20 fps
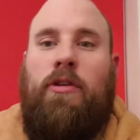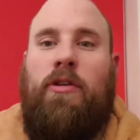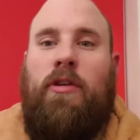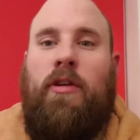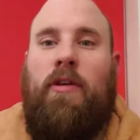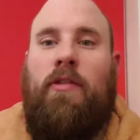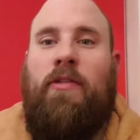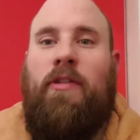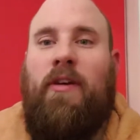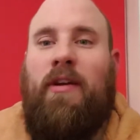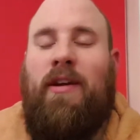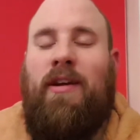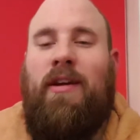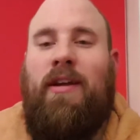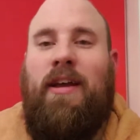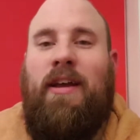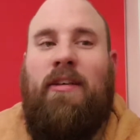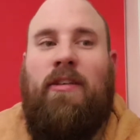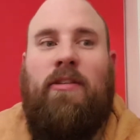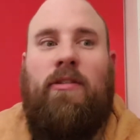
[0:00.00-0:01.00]

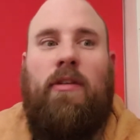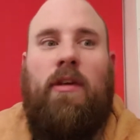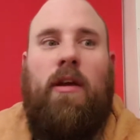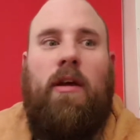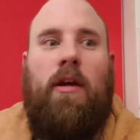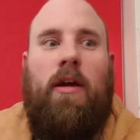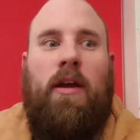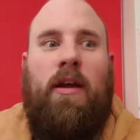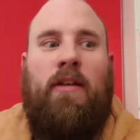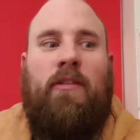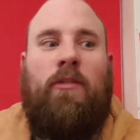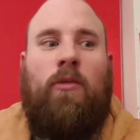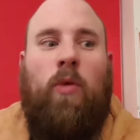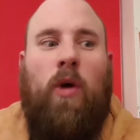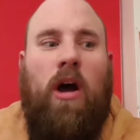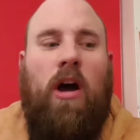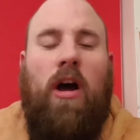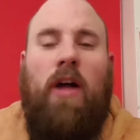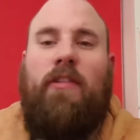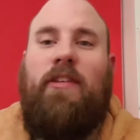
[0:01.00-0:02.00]
it's
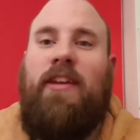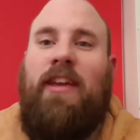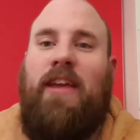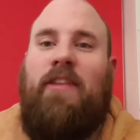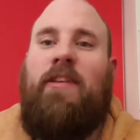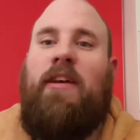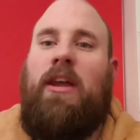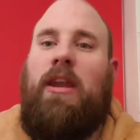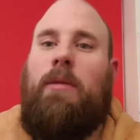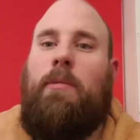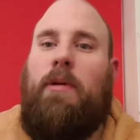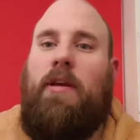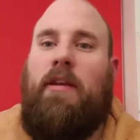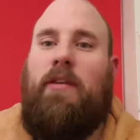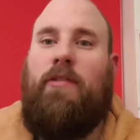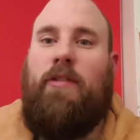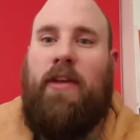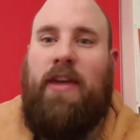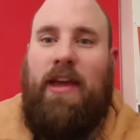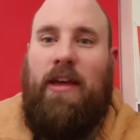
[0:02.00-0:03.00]
quite hard to hit the enemies.
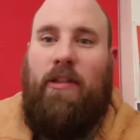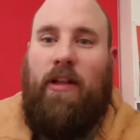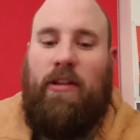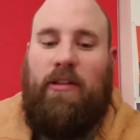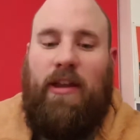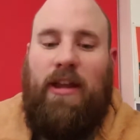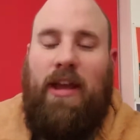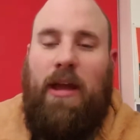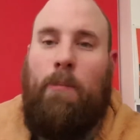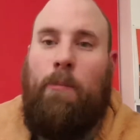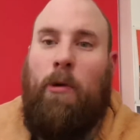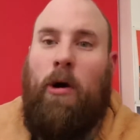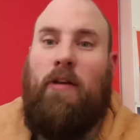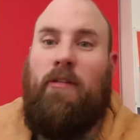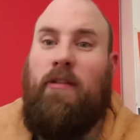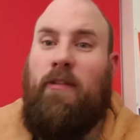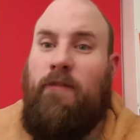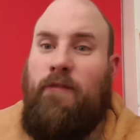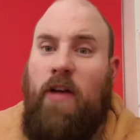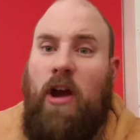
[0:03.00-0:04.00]
The
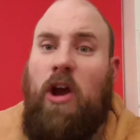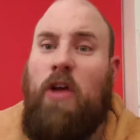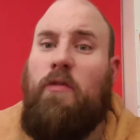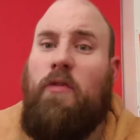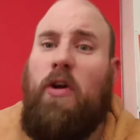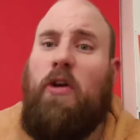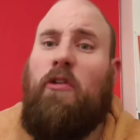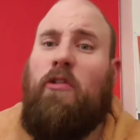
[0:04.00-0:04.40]
hitbox is very, very